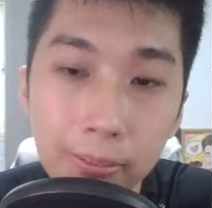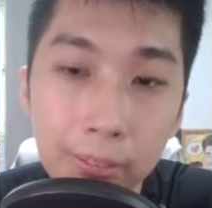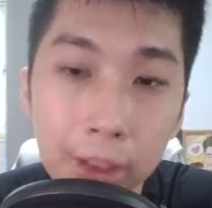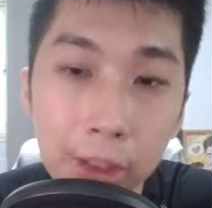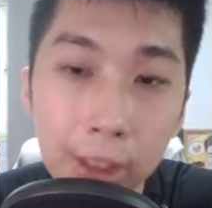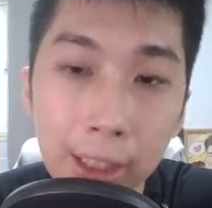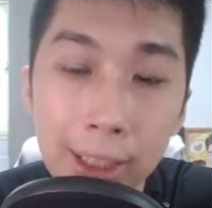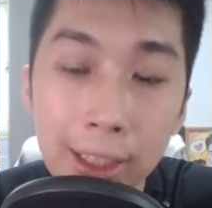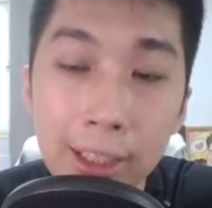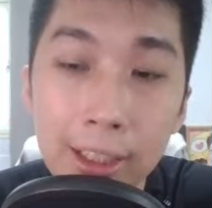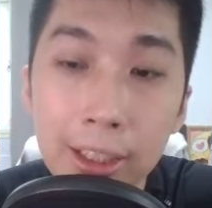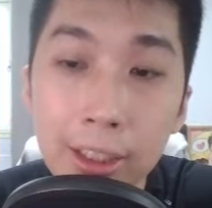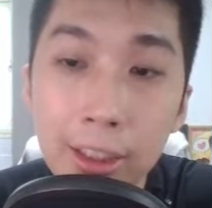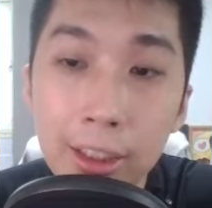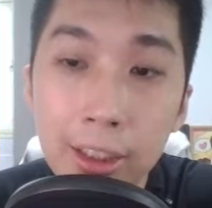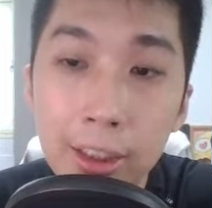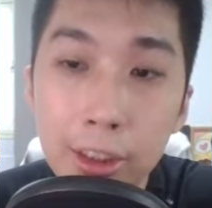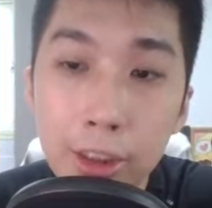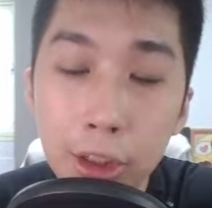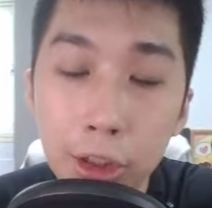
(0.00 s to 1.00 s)
Okay,
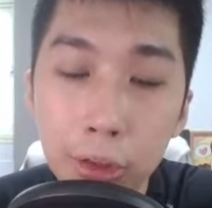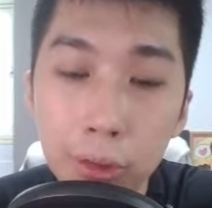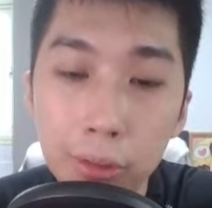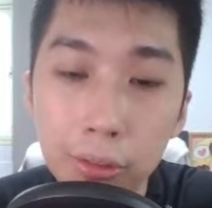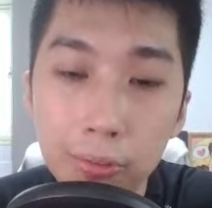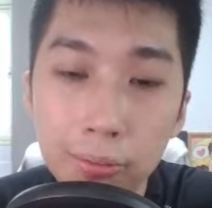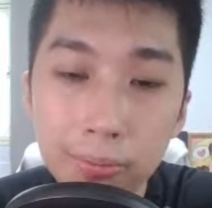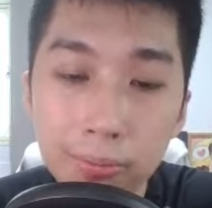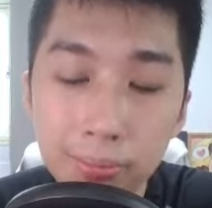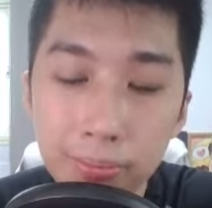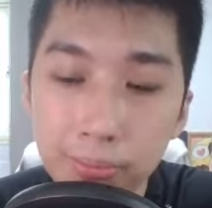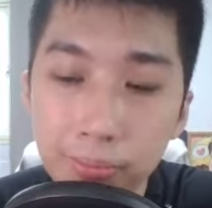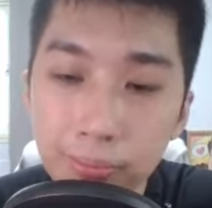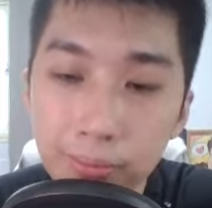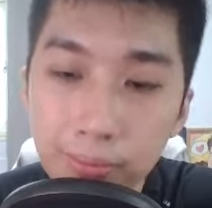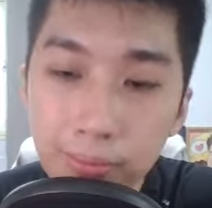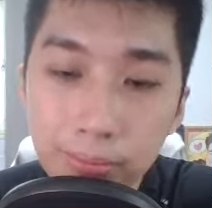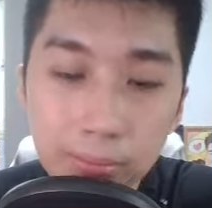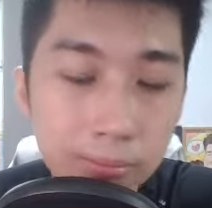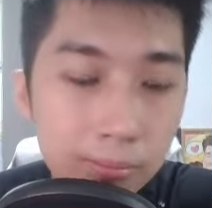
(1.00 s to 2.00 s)
so
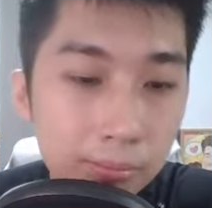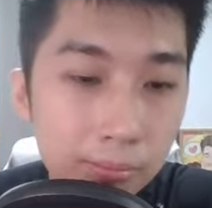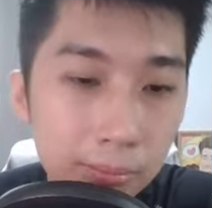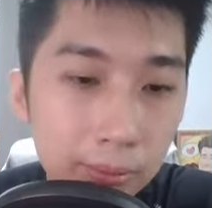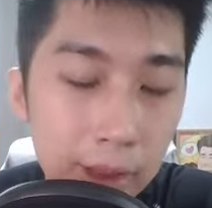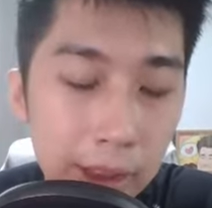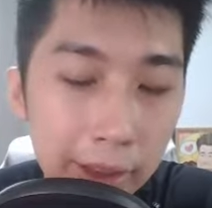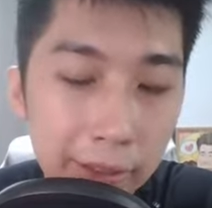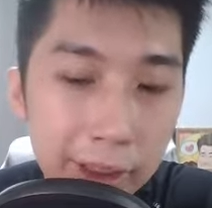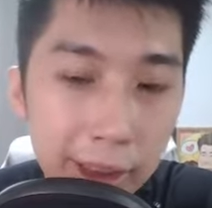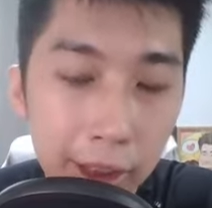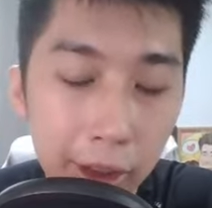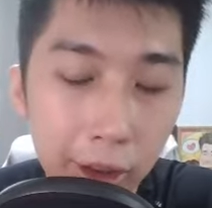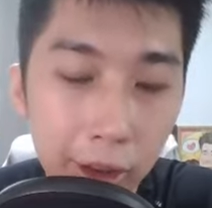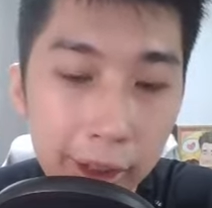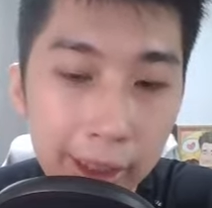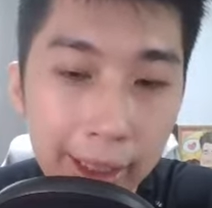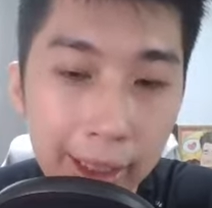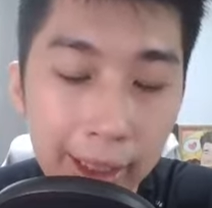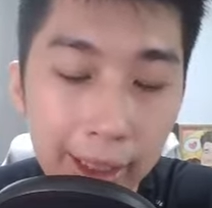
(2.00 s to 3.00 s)
I've shared
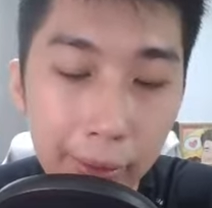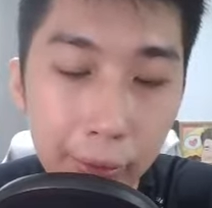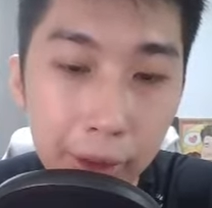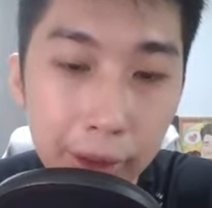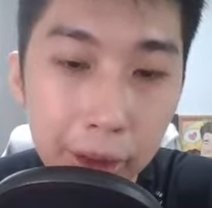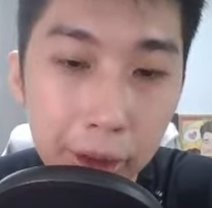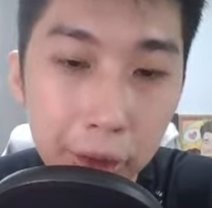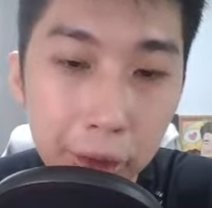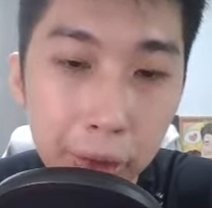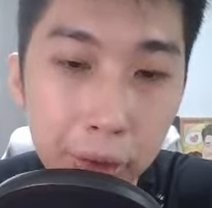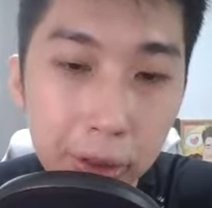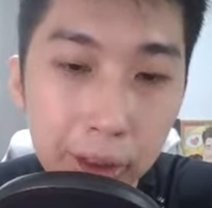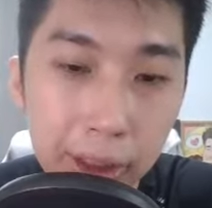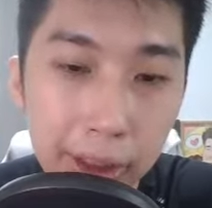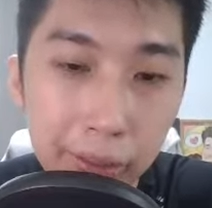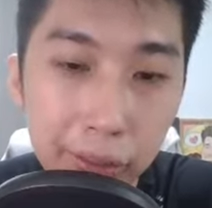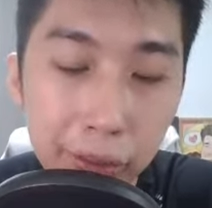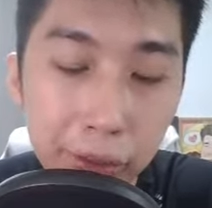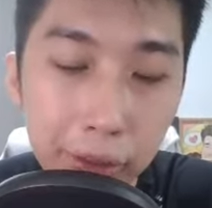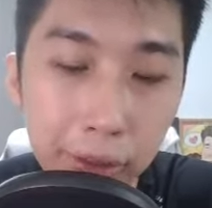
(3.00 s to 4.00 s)
all that I wanted to.
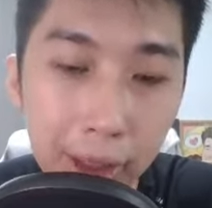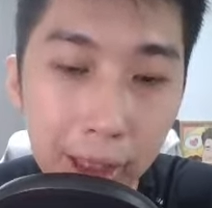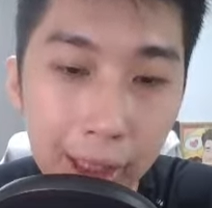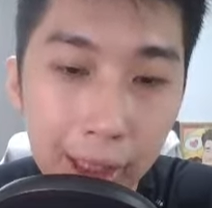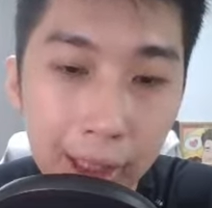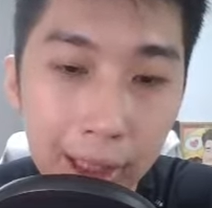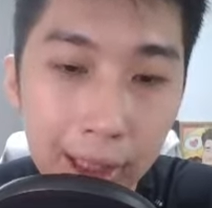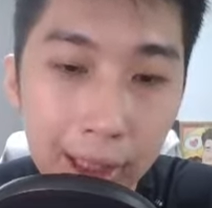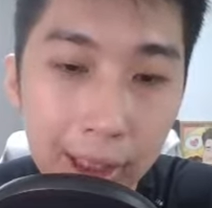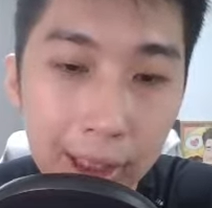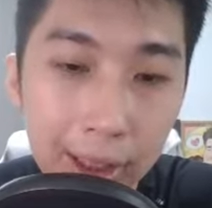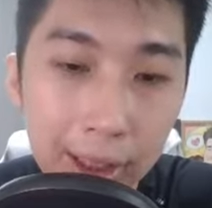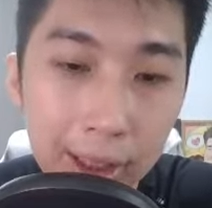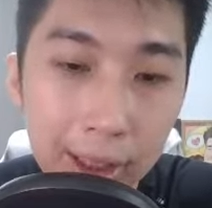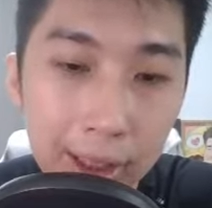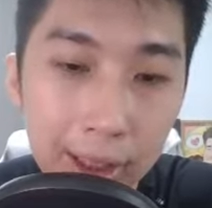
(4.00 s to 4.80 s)
If you are